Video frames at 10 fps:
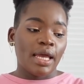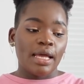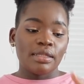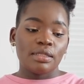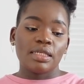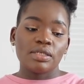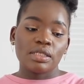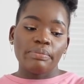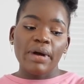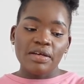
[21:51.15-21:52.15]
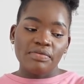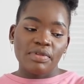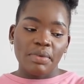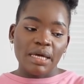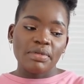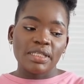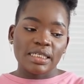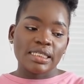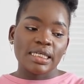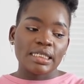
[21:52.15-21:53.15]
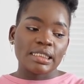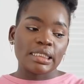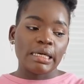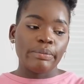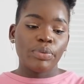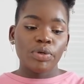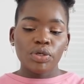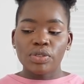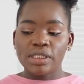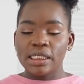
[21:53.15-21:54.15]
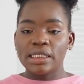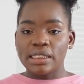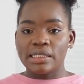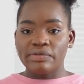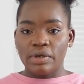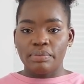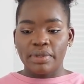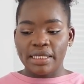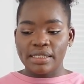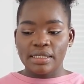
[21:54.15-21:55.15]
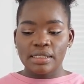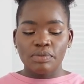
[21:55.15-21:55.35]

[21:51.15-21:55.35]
And there's a part of the Bible that says put your seed in different places,